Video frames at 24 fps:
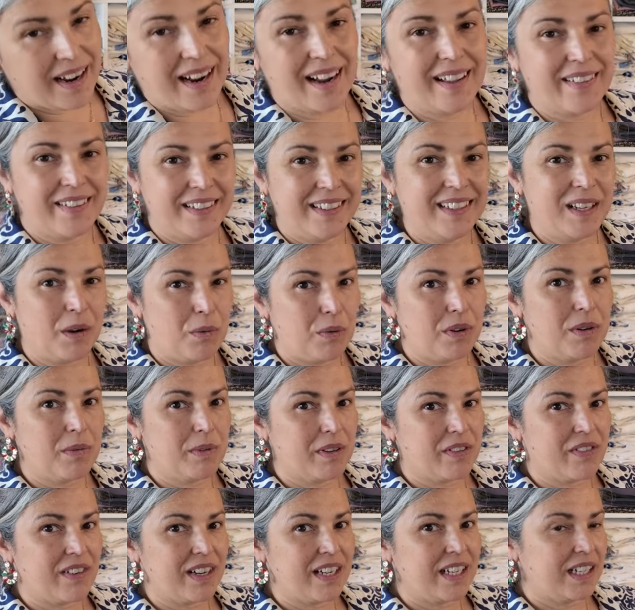I think that will
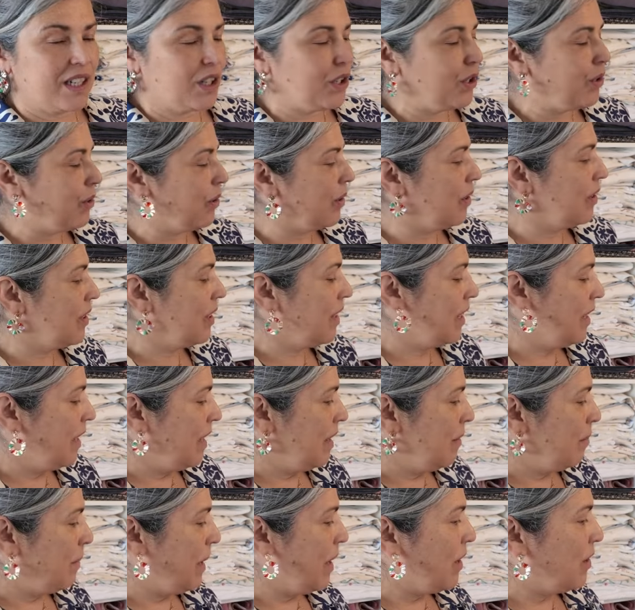be really cool.
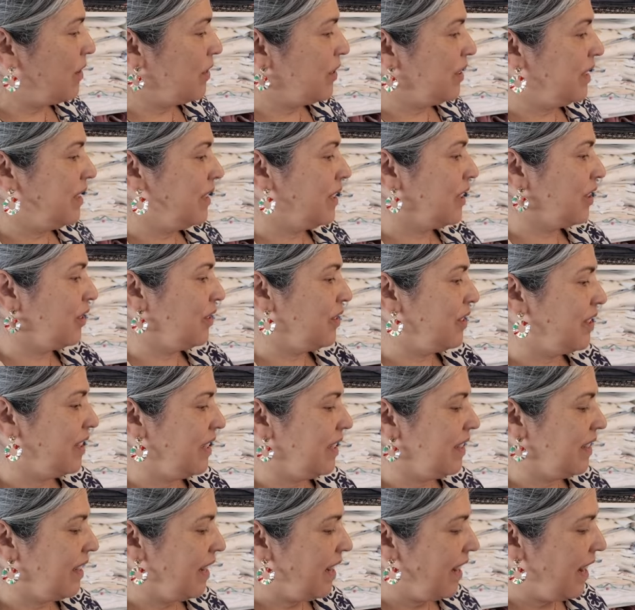But all things
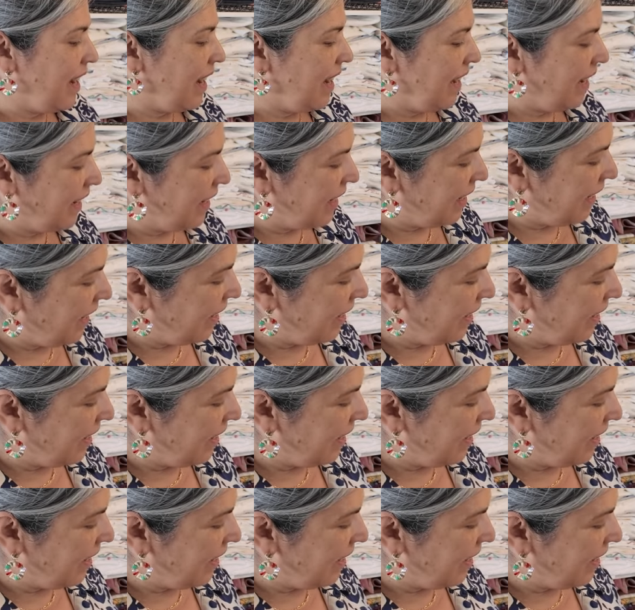considered, and